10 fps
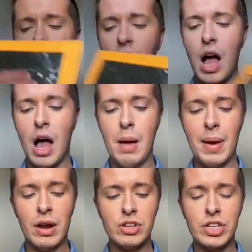And
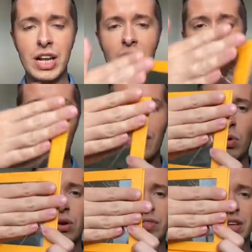I just love
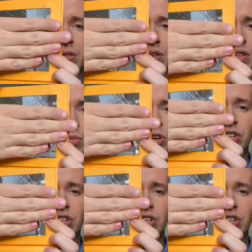all of these sort of summery